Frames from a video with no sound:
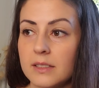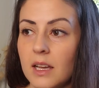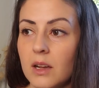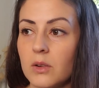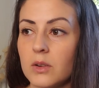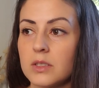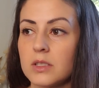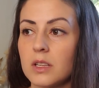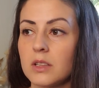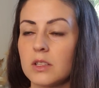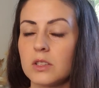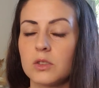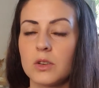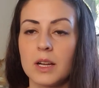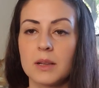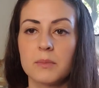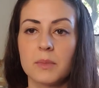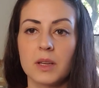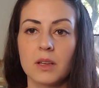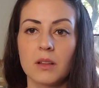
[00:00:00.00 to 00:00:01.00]
hours on the
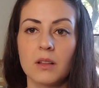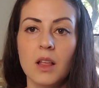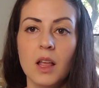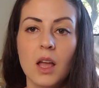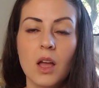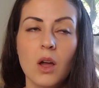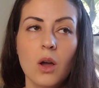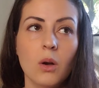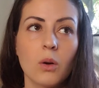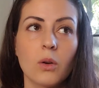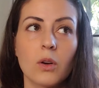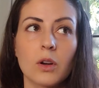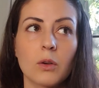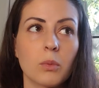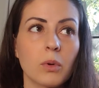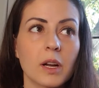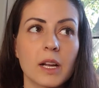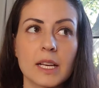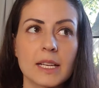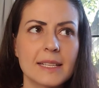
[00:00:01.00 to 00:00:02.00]
treadmill, or
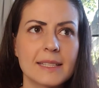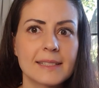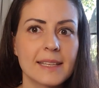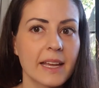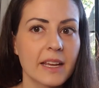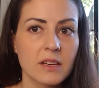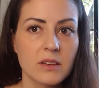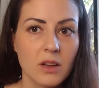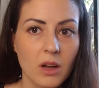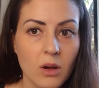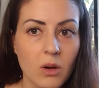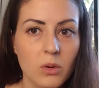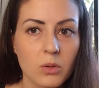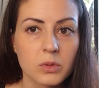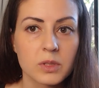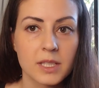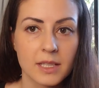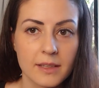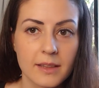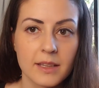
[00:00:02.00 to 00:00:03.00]
we're going to say no
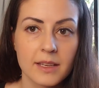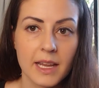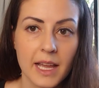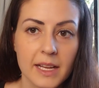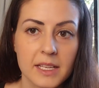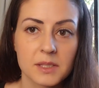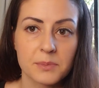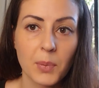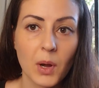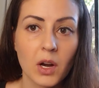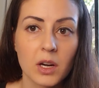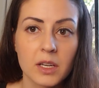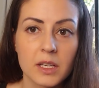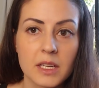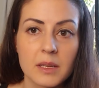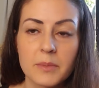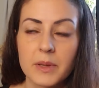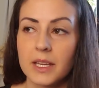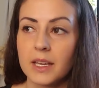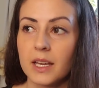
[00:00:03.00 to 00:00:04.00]
to the next
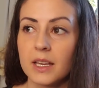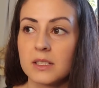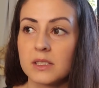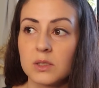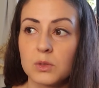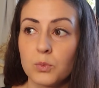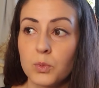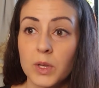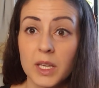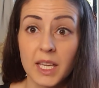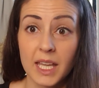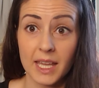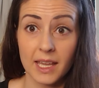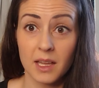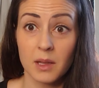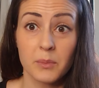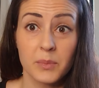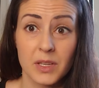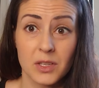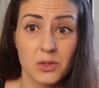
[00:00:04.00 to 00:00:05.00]
party because we
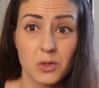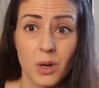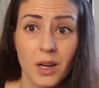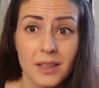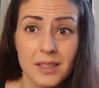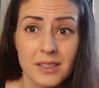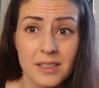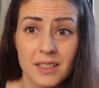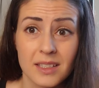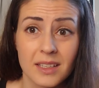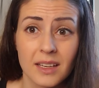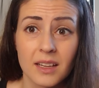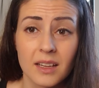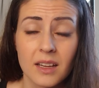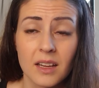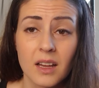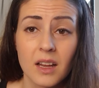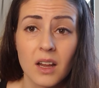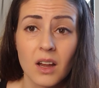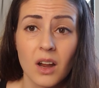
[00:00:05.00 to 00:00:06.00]
can't be trusted
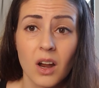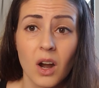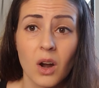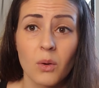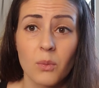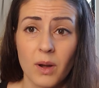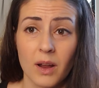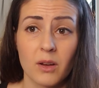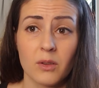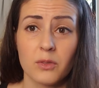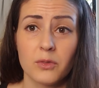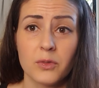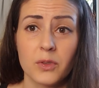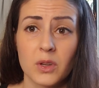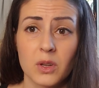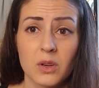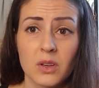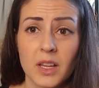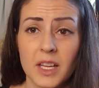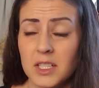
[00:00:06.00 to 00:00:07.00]
around
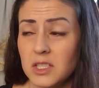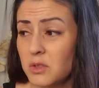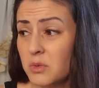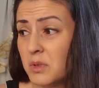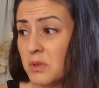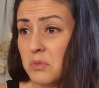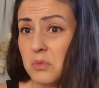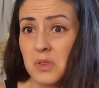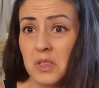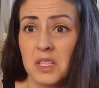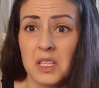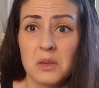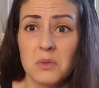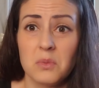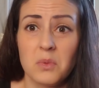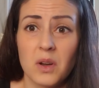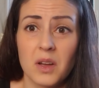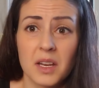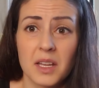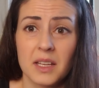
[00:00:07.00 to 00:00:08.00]
food. Like, do we really
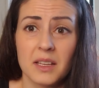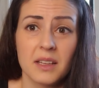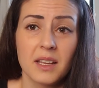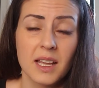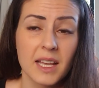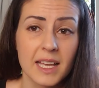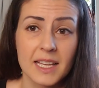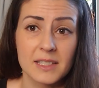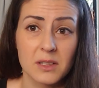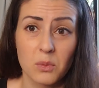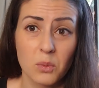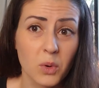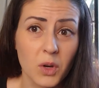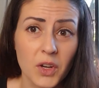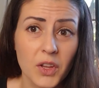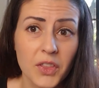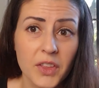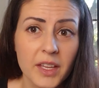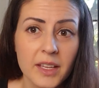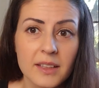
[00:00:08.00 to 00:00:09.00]
want to, is it
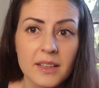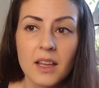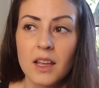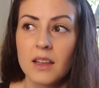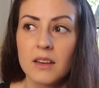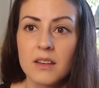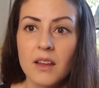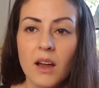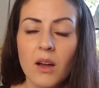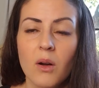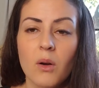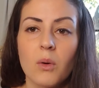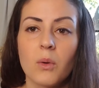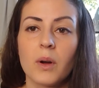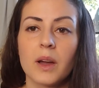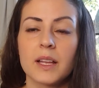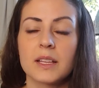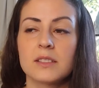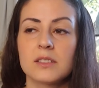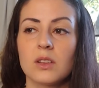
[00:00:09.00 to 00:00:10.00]
worth it? No.
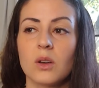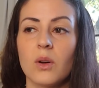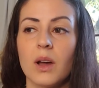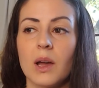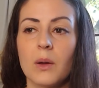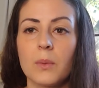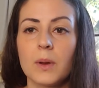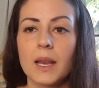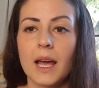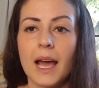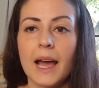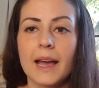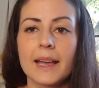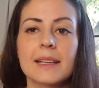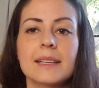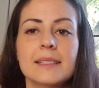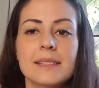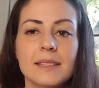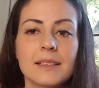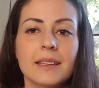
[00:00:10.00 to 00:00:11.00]
And so I would
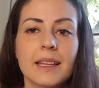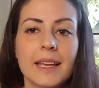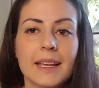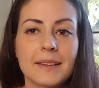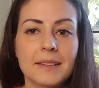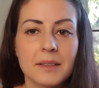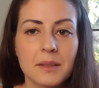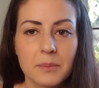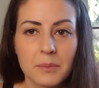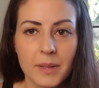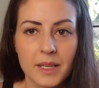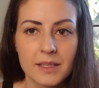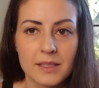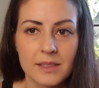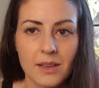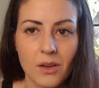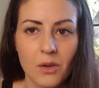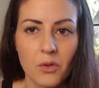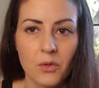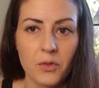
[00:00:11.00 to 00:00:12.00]
isolate
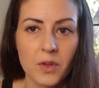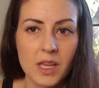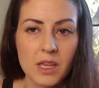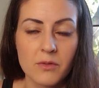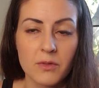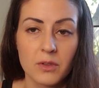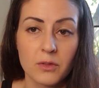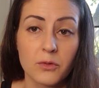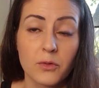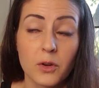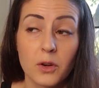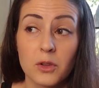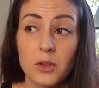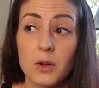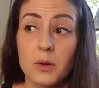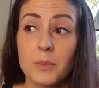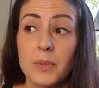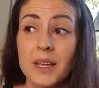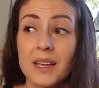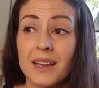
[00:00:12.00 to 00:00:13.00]
myself even
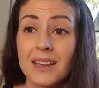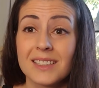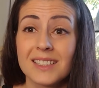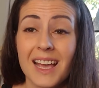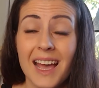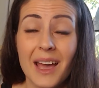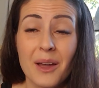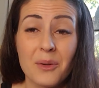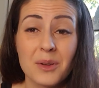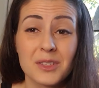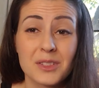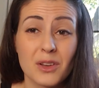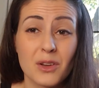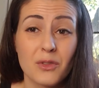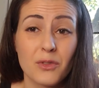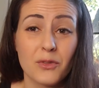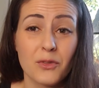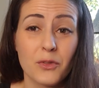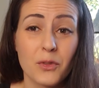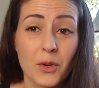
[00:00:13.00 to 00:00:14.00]
further because I was
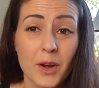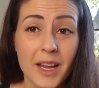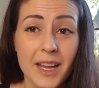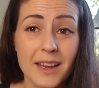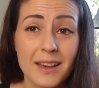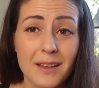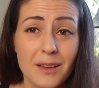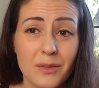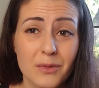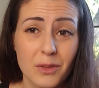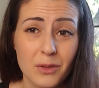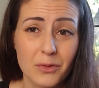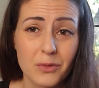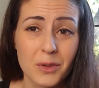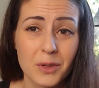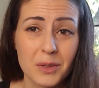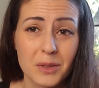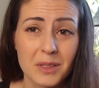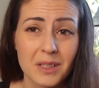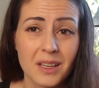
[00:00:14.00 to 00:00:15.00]
afraid of the
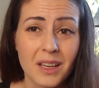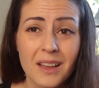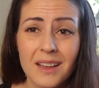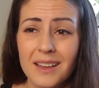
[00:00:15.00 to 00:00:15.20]
food.